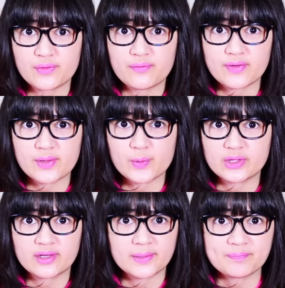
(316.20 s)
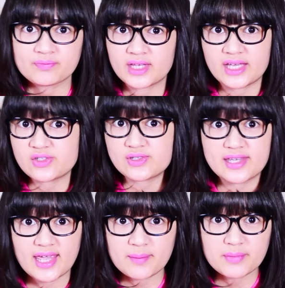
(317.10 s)
you film with an um, HD
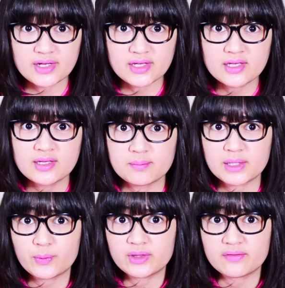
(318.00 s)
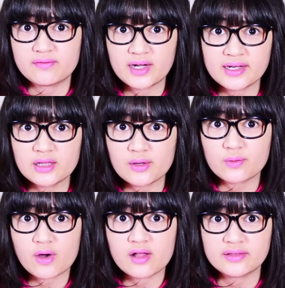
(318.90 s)
camera but with a very low
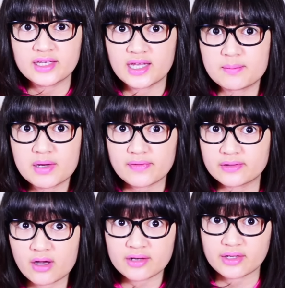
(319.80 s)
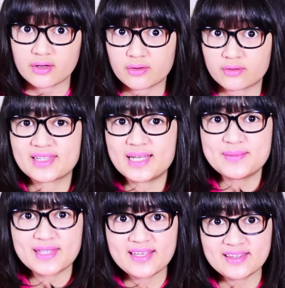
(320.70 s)
quality and muffled audio. I'm
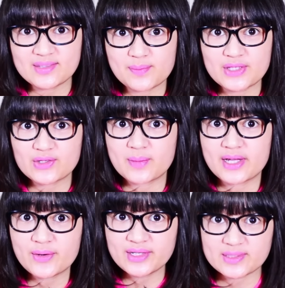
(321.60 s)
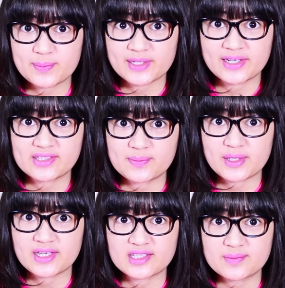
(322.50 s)
saying this based on my own experience
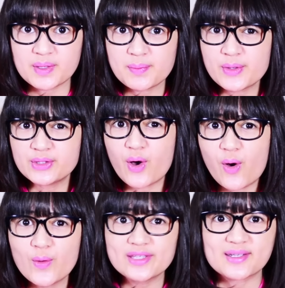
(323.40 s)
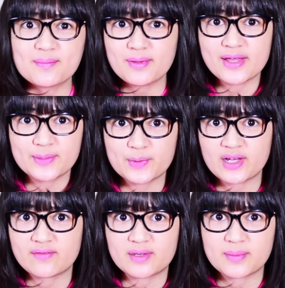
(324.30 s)
because people would always complain
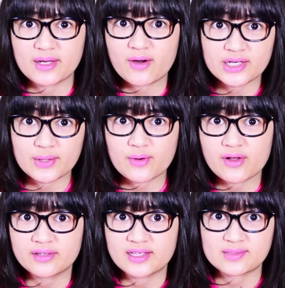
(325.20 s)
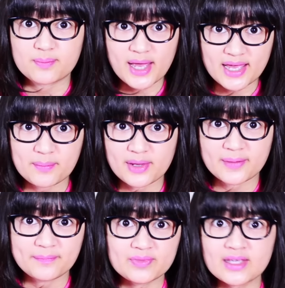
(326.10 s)
whenever my audio quality is bad, but